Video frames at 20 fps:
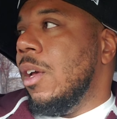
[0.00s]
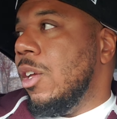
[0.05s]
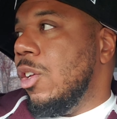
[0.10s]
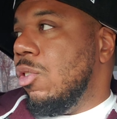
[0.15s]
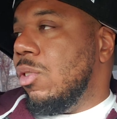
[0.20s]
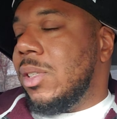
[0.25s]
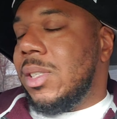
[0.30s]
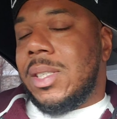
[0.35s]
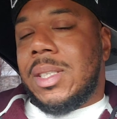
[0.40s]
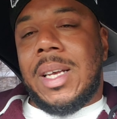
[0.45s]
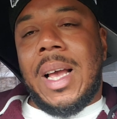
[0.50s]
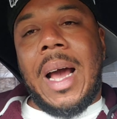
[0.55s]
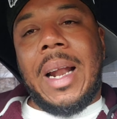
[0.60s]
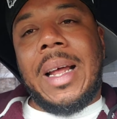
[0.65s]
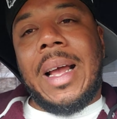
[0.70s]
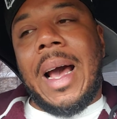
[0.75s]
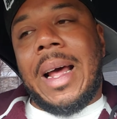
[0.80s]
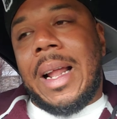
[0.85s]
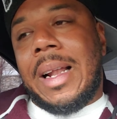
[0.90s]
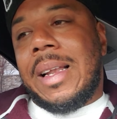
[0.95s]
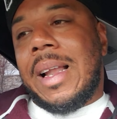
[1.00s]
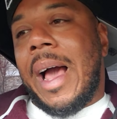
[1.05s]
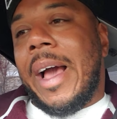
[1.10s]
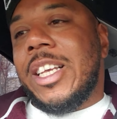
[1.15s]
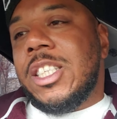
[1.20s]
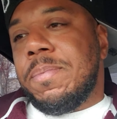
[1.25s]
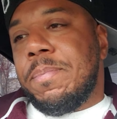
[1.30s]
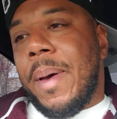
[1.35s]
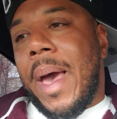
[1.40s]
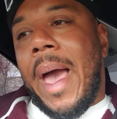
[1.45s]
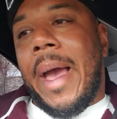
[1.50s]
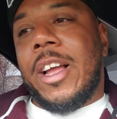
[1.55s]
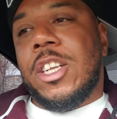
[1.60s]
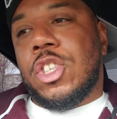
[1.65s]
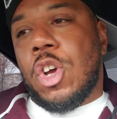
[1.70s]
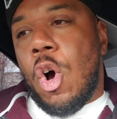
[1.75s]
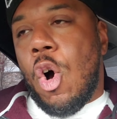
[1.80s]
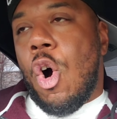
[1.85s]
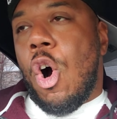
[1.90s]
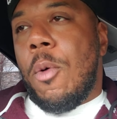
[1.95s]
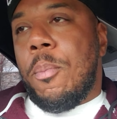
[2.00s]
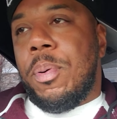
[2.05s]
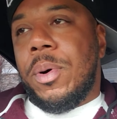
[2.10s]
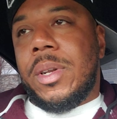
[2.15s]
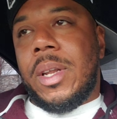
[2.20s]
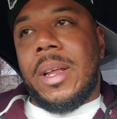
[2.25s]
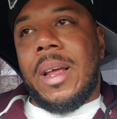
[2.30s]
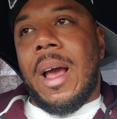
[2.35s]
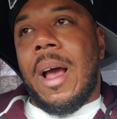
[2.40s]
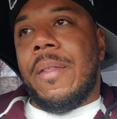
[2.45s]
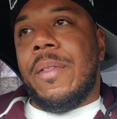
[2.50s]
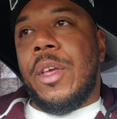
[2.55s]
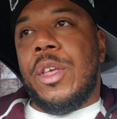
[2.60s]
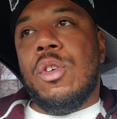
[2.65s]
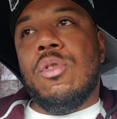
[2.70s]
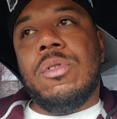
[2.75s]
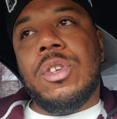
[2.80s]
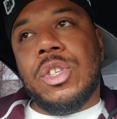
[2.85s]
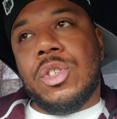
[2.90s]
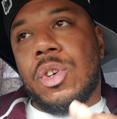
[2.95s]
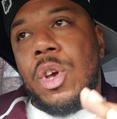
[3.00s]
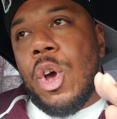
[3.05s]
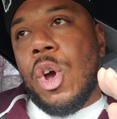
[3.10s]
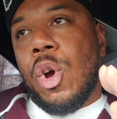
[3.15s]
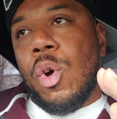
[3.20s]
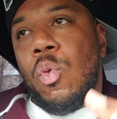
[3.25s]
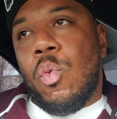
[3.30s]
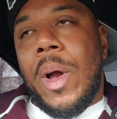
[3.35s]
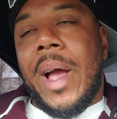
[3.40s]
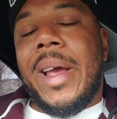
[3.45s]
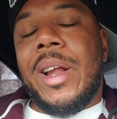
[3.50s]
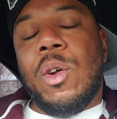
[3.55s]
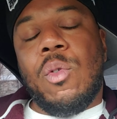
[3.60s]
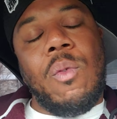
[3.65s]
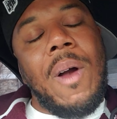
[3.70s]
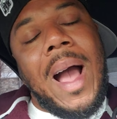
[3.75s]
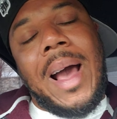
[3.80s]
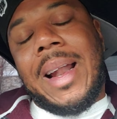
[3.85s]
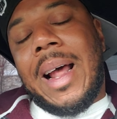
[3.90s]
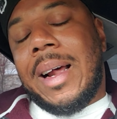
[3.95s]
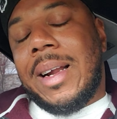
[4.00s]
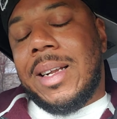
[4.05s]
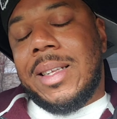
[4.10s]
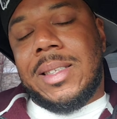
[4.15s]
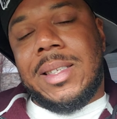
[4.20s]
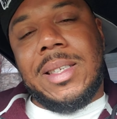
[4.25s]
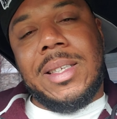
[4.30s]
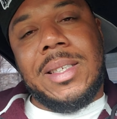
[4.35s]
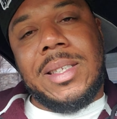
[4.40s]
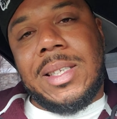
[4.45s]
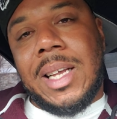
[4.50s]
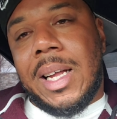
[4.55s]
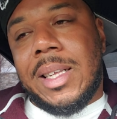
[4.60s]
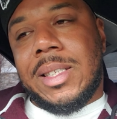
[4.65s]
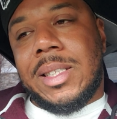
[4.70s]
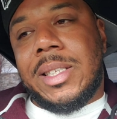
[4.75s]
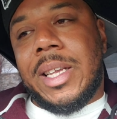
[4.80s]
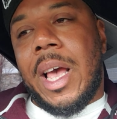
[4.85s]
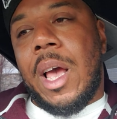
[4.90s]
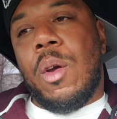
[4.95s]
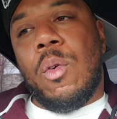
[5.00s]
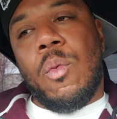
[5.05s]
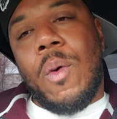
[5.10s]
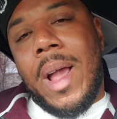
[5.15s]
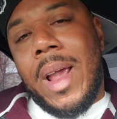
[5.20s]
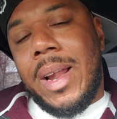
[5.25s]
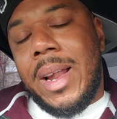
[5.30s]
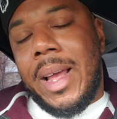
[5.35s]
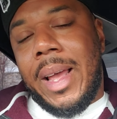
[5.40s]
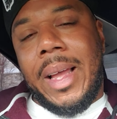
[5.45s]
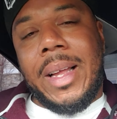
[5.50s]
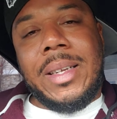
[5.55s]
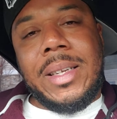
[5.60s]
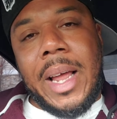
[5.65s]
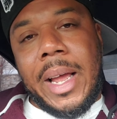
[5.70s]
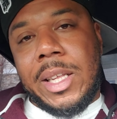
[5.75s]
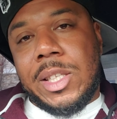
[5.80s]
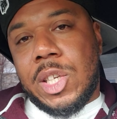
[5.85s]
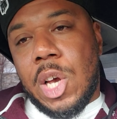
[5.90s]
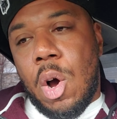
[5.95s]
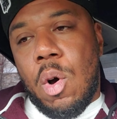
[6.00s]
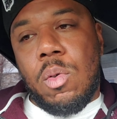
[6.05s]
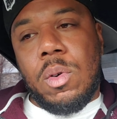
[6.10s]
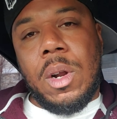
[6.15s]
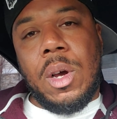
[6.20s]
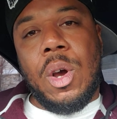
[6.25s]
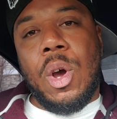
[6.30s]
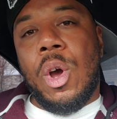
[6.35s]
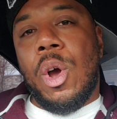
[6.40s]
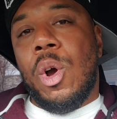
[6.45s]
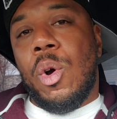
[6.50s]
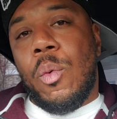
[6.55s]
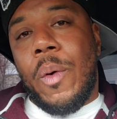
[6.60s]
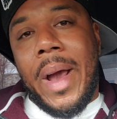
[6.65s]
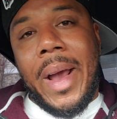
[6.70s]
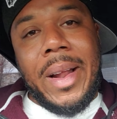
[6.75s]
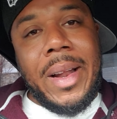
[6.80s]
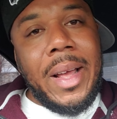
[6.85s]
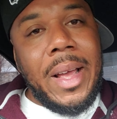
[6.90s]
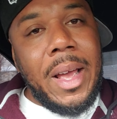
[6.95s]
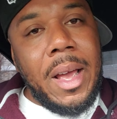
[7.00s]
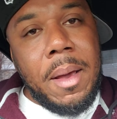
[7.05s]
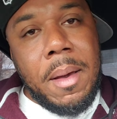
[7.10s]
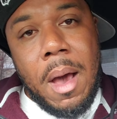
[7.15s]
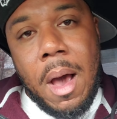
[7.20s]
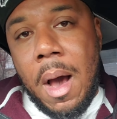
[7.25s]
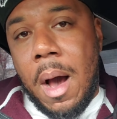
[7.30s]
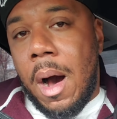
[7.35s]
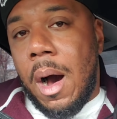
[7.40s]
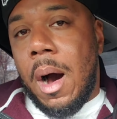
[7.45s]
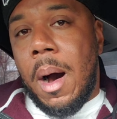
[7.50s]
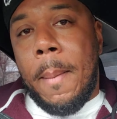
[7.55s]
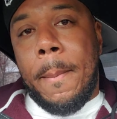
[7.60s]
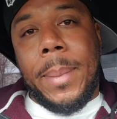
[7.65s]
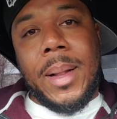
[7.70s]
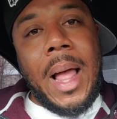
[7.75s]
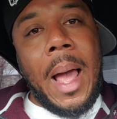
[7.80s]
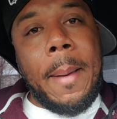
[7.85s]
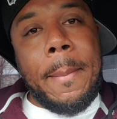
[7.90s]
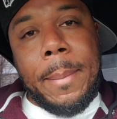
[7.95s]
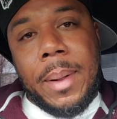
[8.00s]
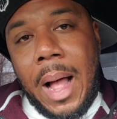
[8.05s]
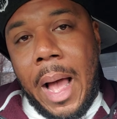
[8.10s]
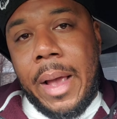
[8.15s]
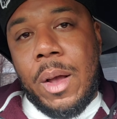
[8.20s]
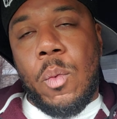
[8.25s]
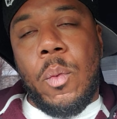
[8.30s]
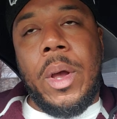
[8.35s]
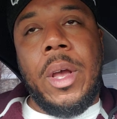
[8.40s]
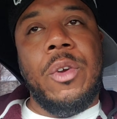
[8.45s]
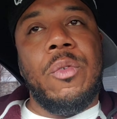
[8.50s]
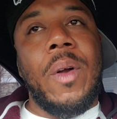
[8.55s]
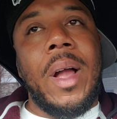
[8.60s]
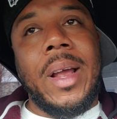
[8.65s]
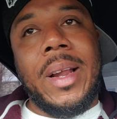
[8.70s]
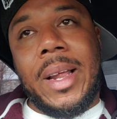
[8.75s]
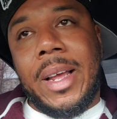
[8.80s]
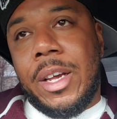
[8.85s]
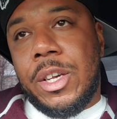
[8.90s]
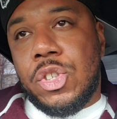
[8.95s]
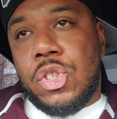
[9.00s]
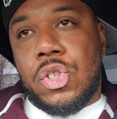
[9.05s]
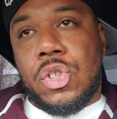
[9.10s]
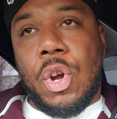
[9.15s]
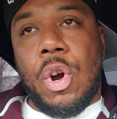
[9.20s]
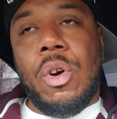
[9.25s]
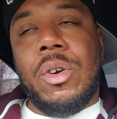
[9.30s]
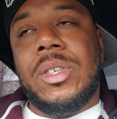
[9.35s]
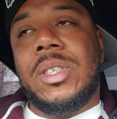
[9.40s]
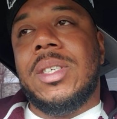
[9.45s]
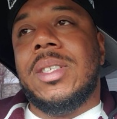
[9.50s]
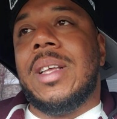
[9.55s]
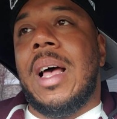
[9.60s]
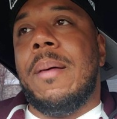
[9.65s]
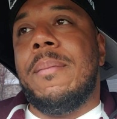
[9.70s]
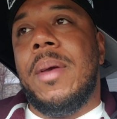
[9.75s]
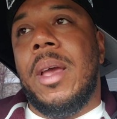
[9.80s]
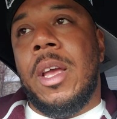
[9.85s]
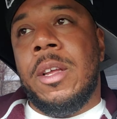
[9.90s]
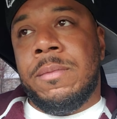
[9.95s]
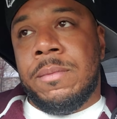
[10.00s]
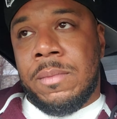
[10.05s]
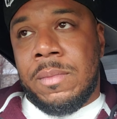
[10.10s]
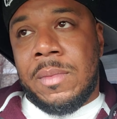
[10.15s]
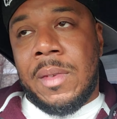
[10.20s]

you just kind of got a nice package all put together, and you just ready to ride out into the sunset, ready to hit Daytona, ready to hit Black Bike Week, ready to hit Sturgis. I mean,